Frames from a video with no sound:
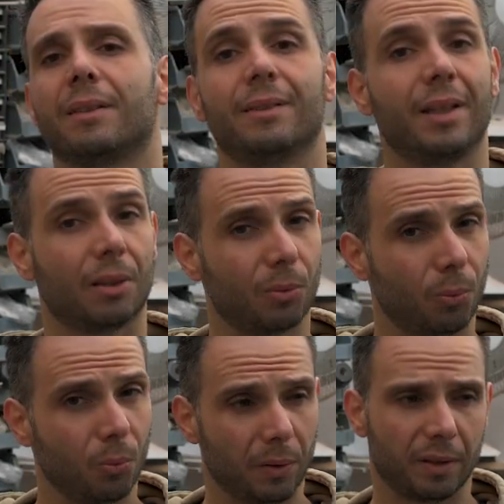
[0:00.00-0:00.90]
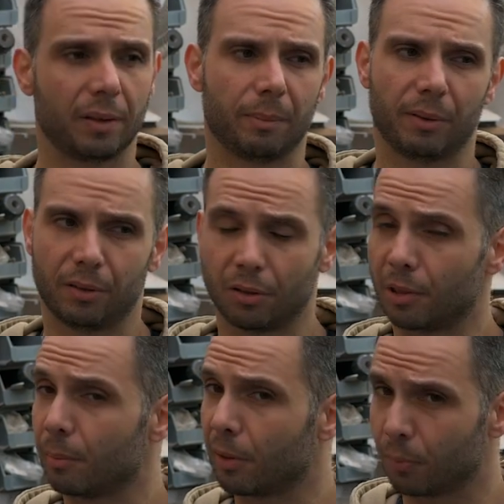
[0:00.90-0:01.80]
that wasn't particularly
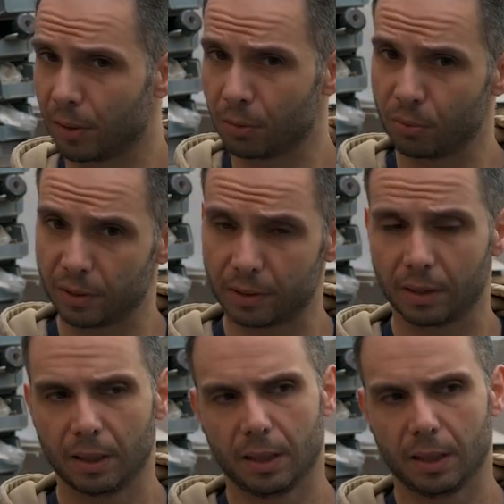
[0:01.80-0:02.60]
the best way to do it.